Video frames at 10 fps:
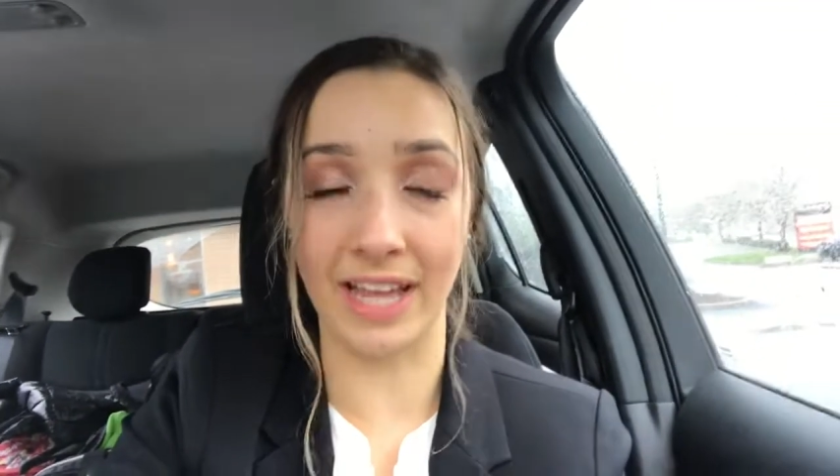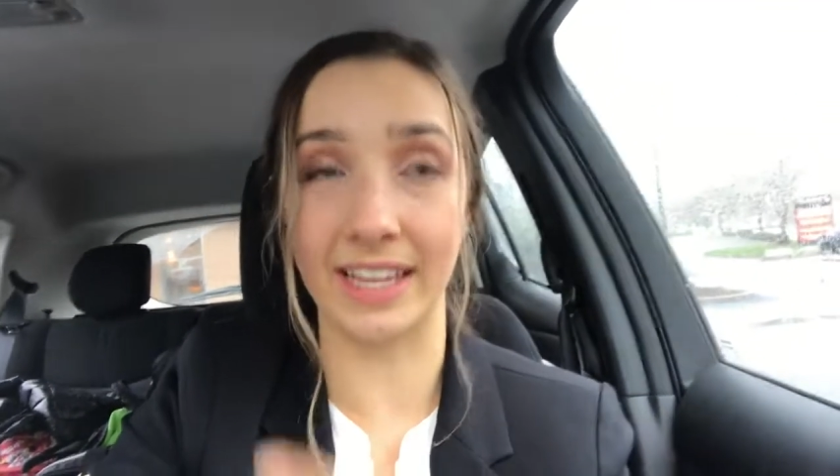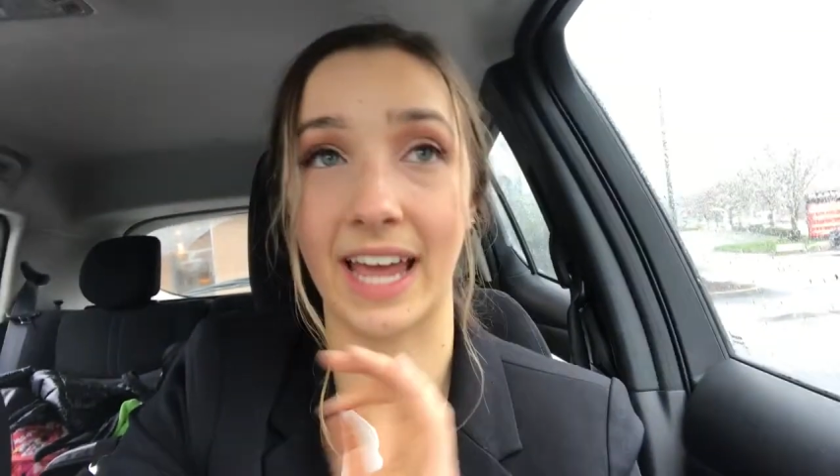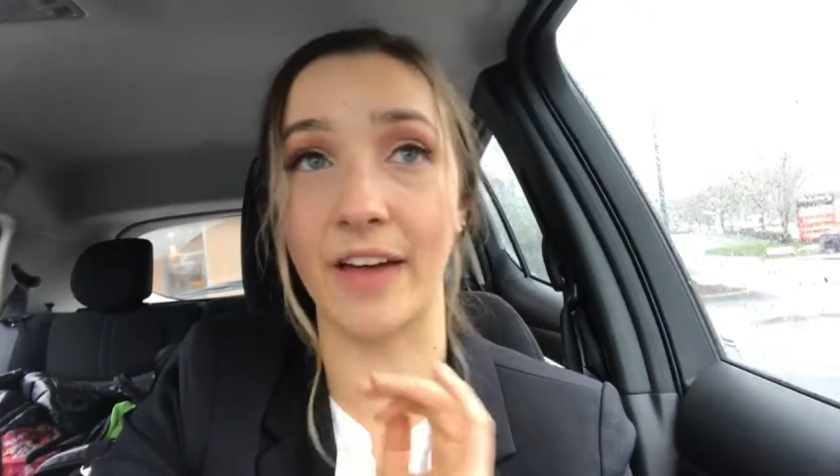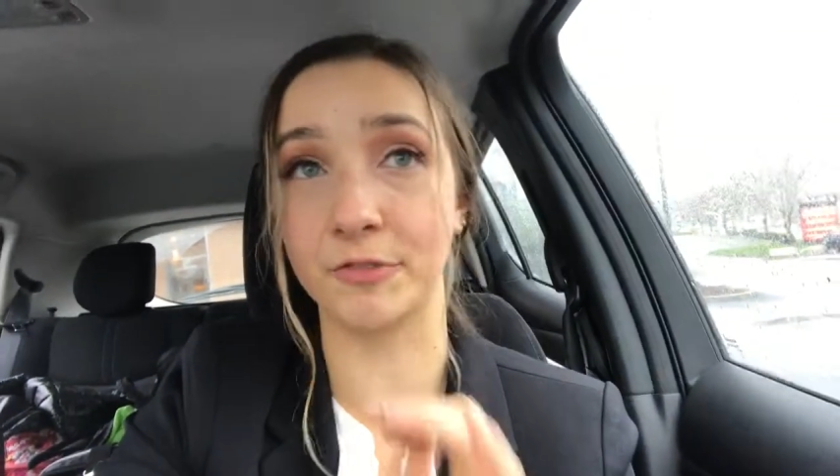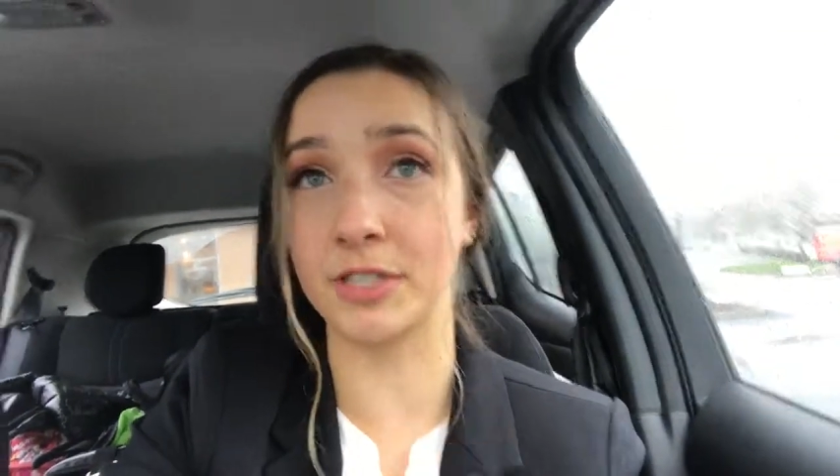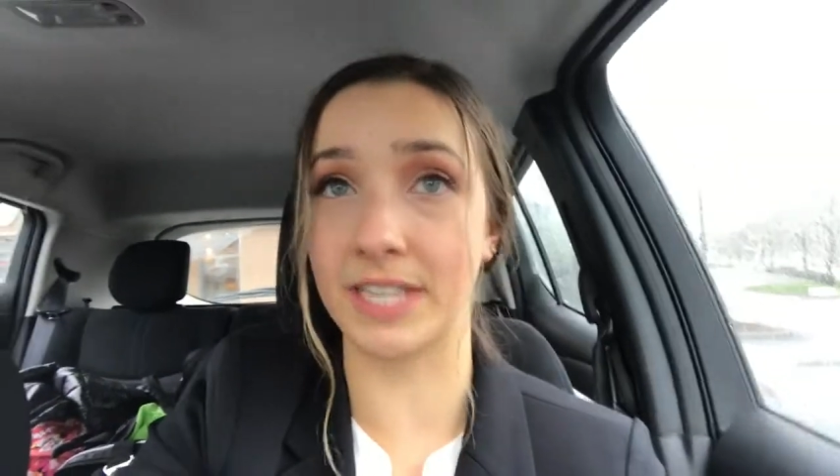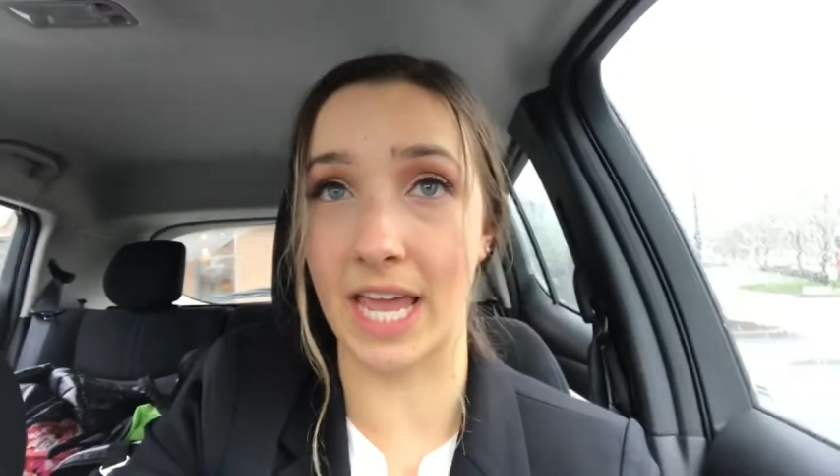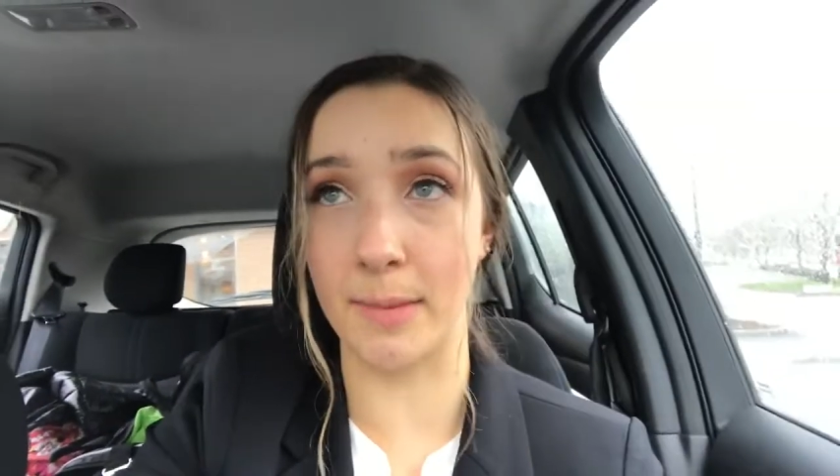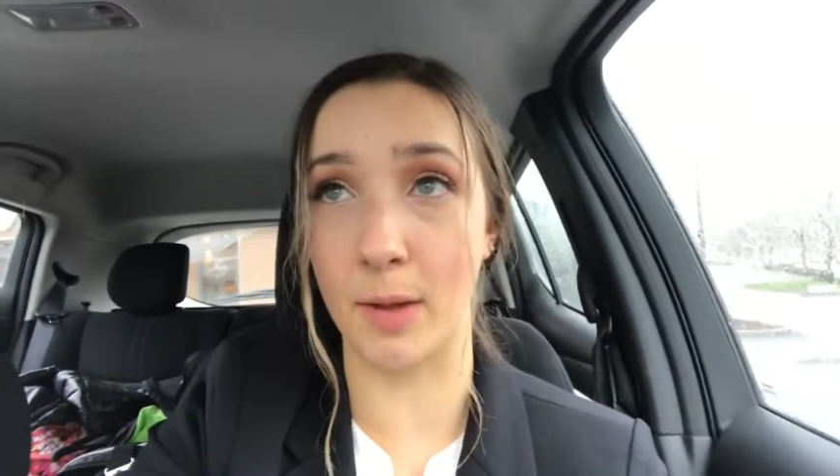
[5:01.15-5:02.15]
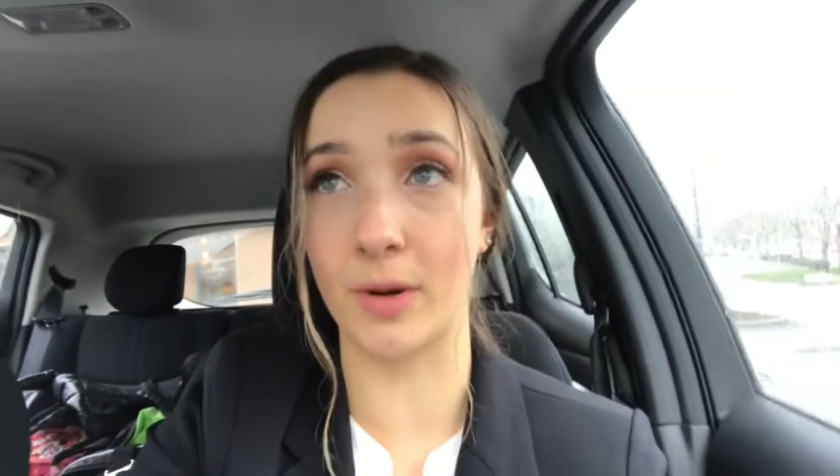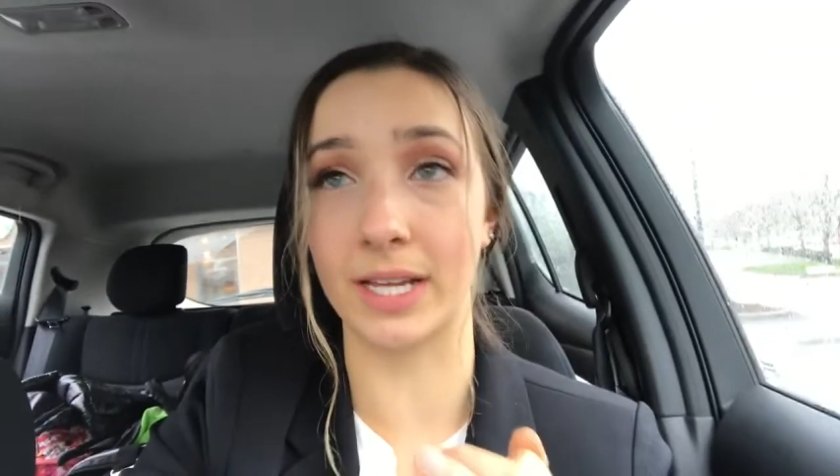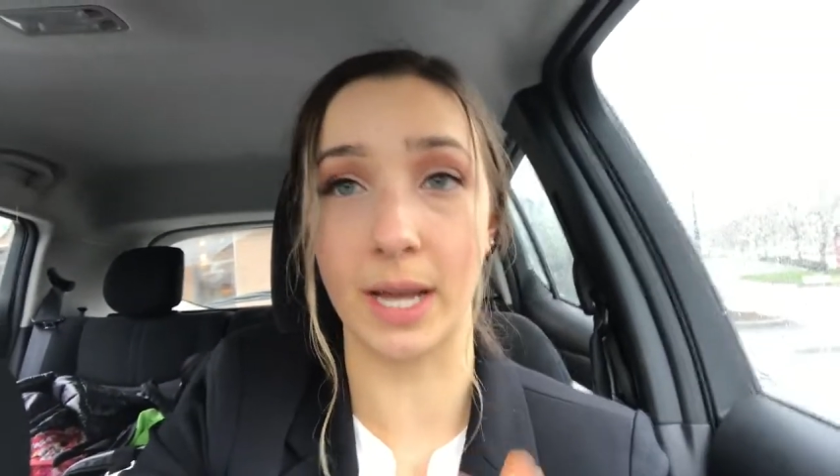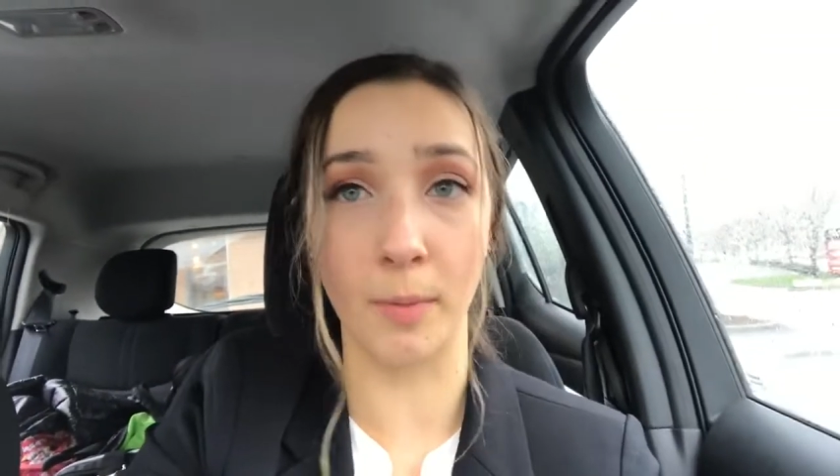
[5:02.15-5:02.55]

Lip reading: Like after the game, I want to come